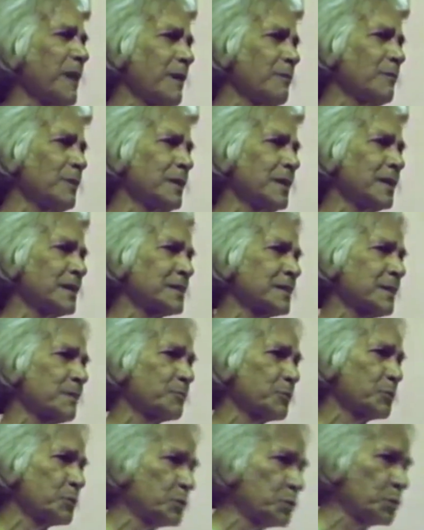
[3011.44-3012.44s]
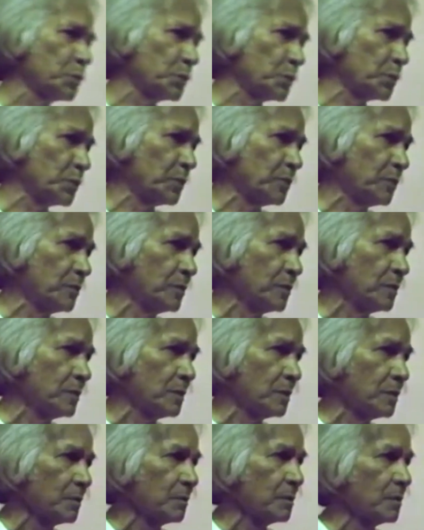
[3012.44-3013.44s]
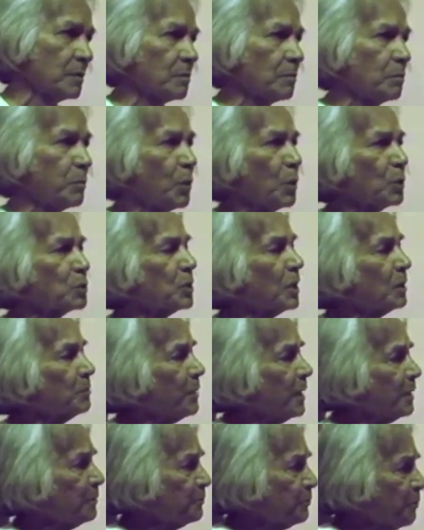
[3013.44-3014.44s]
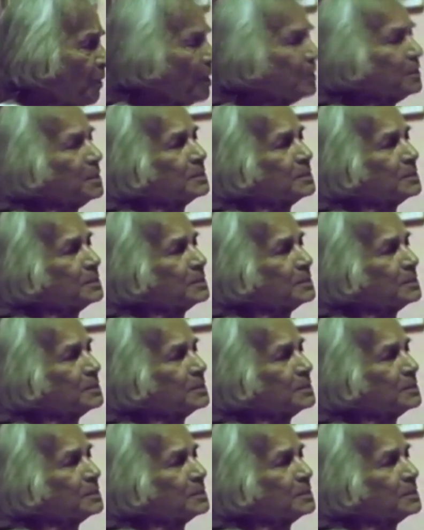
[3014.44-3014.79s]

my family except two, both on my